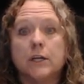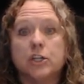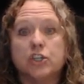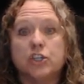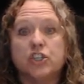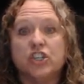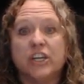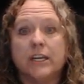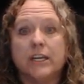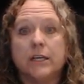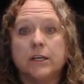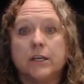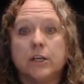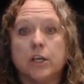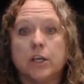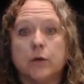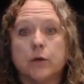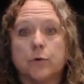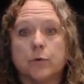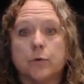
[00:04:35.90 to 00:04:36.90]
G,
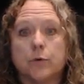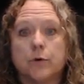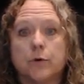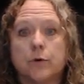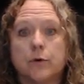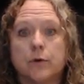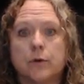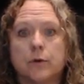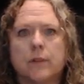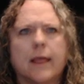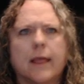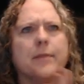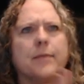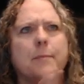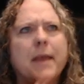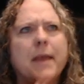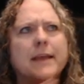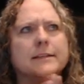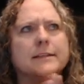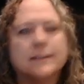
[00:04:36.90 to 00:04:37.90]
Q. Like the
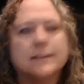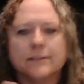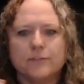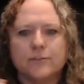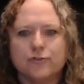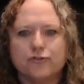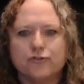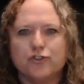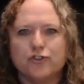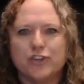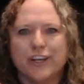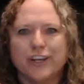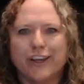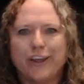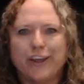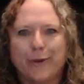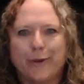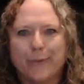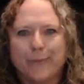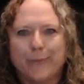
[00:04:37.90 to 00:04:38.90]
magazine. G,
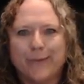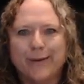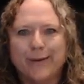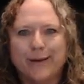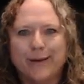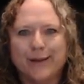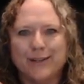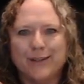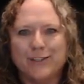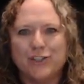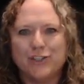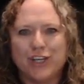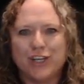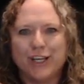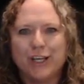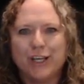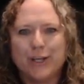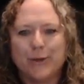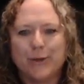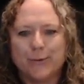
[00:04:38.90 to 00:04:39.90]
Q. G,
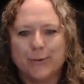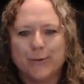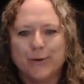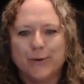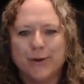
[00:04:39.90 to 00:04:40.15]
Q.